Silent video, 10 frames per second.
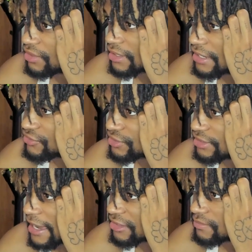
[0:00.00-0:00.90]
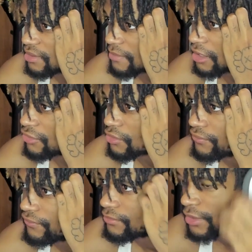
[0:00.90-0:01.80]
like just to document my
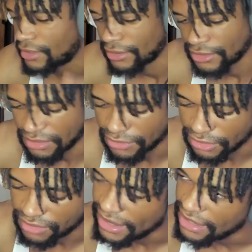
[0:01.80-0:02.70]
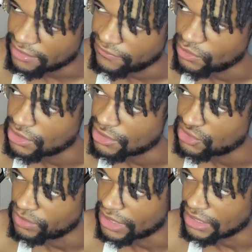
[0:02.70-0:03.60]
growth, cause I'm gonna look back a few years,
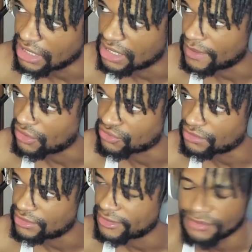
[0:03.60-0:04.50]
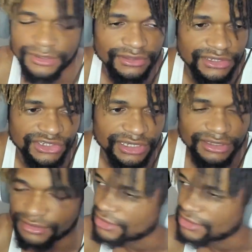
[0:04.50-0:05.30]
be like, damn, I was really talking about this shit,